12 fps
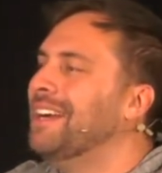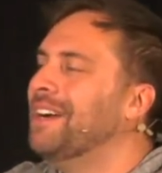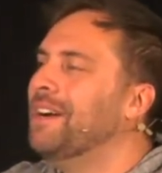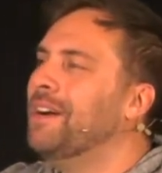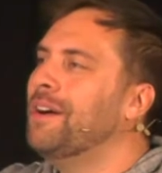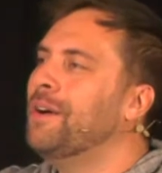
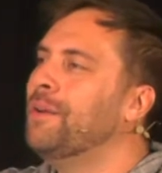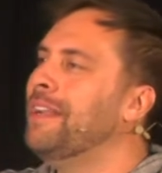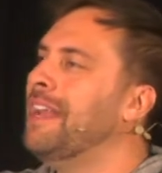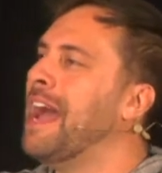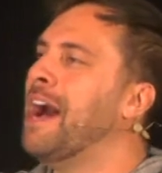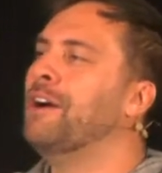Oh,
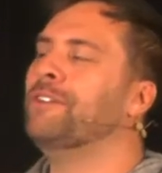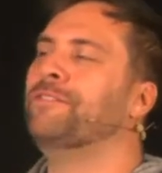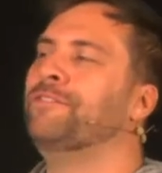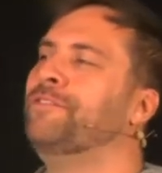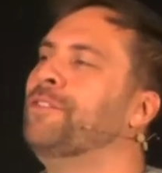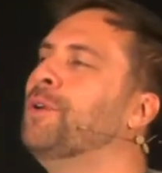and how
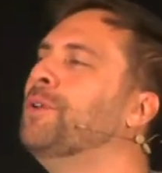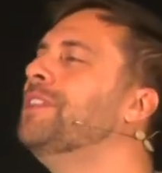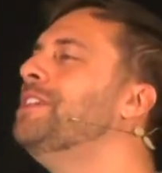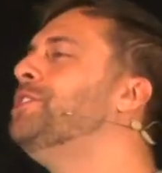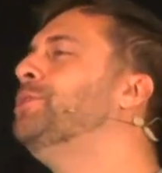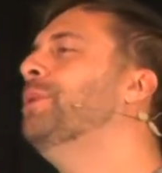
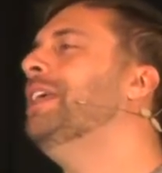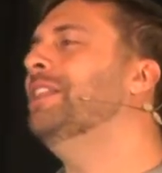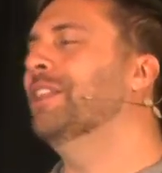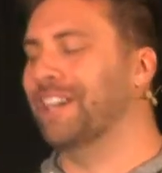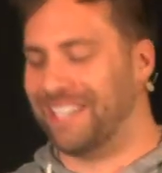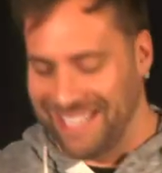foolish we
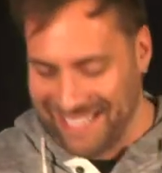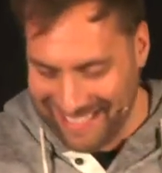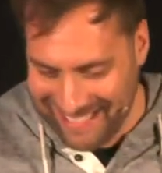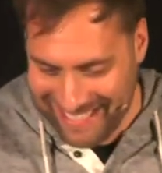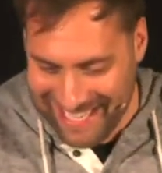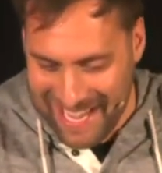look
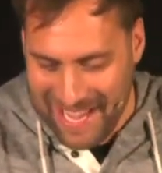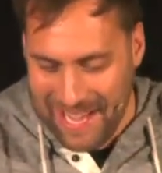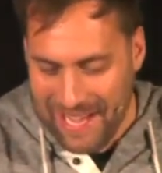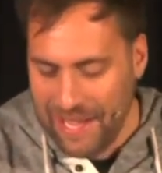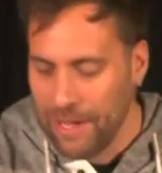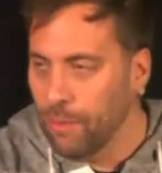
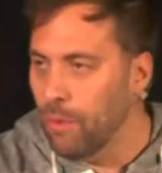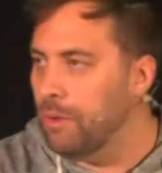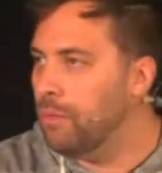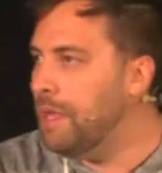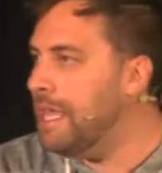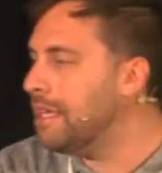
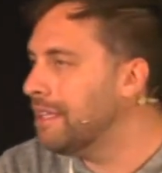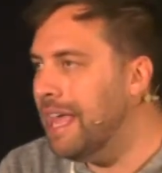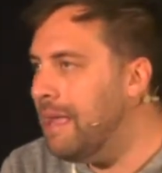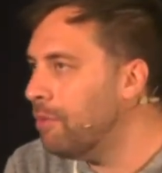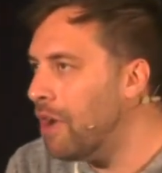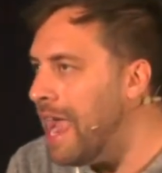when we
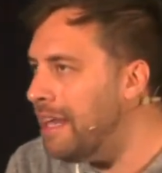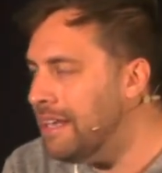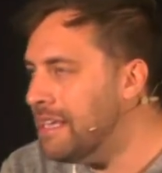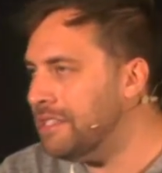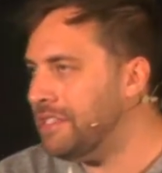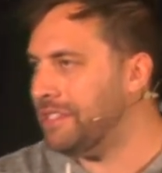claim
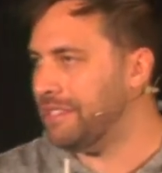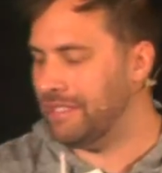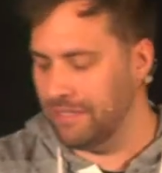rightness,